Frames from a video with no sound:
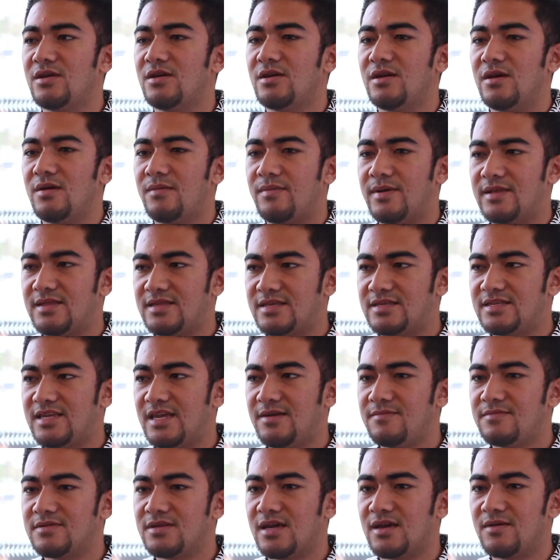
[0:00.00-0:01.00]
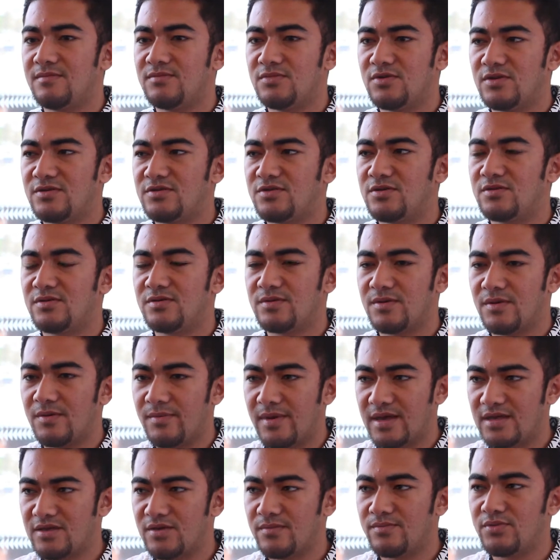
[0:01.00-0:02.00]
but at the same time, you have to
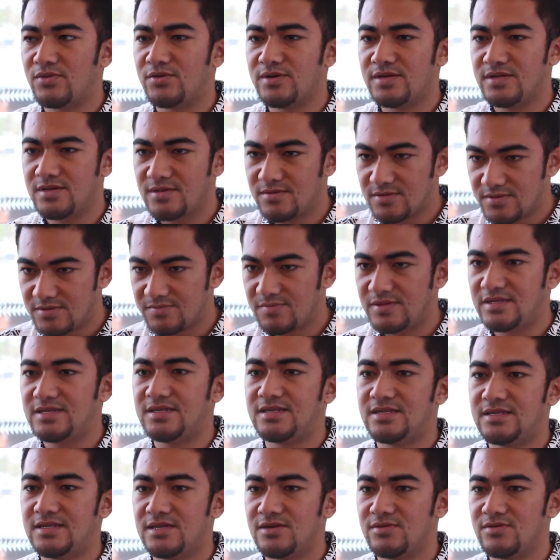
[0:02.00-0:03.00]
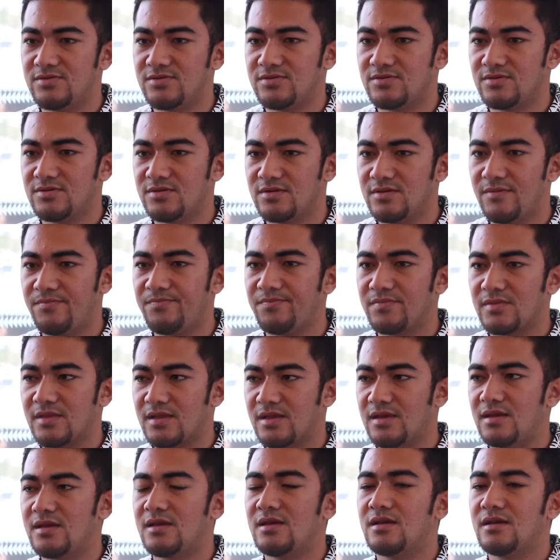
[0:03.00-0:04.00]
make your body be still.
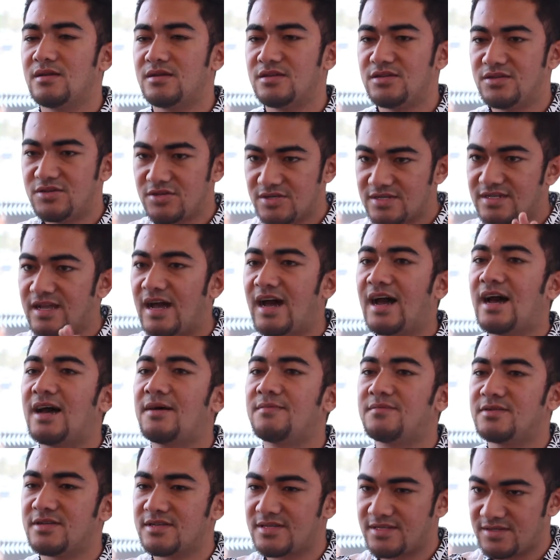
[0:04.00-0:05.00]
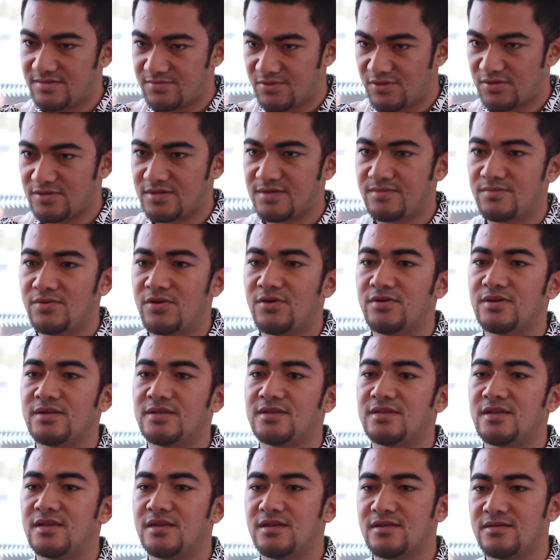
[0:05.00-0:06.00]
It's just the arms is the most important
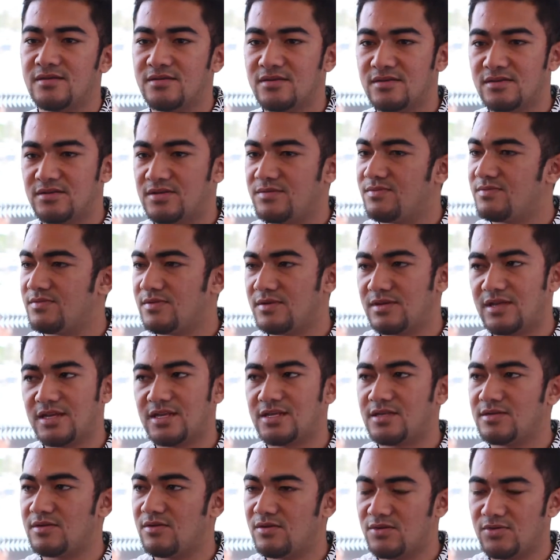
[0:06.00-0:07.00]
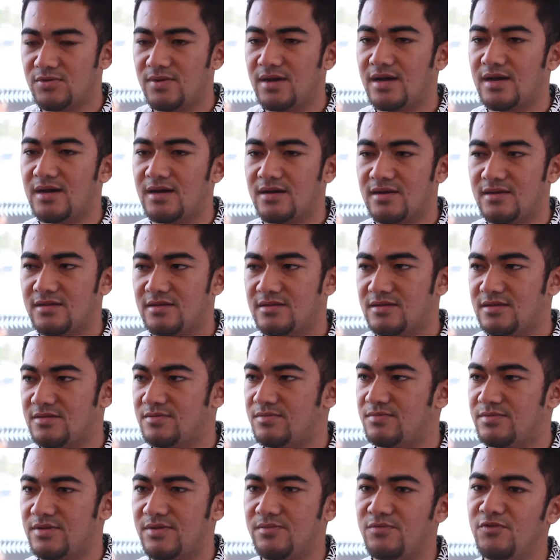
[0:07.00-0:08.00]
thing. It's the, that's otuhaka,
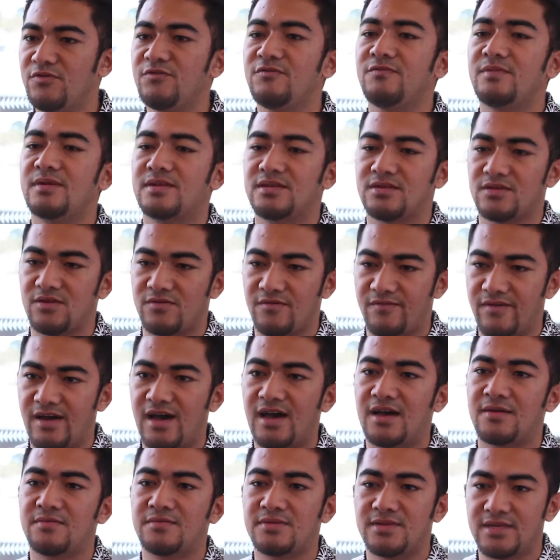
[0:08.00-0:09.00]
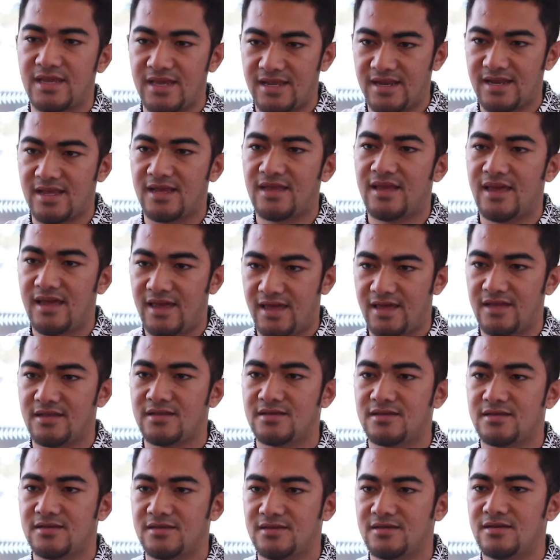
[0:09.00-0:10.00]
it's the movement of arms and
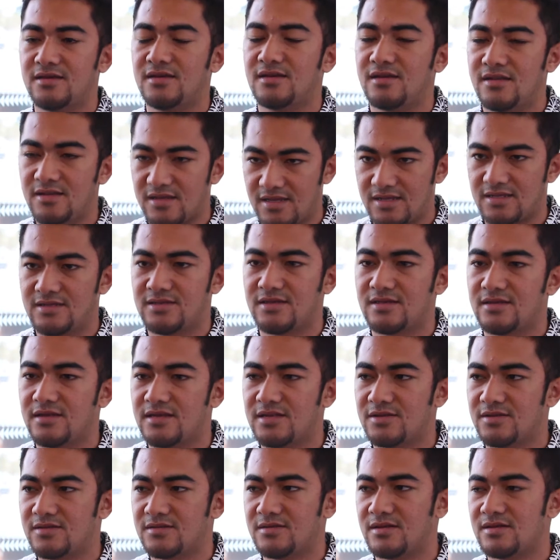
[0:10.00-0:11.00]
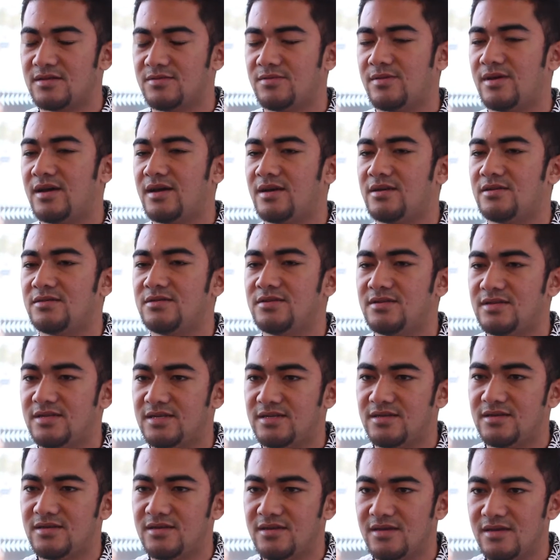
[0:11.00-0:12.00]
hands. That's, that's, that's why I usually
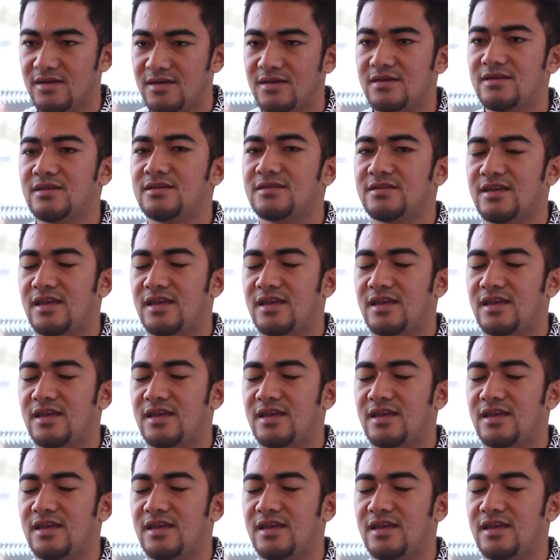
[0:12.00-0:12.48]
say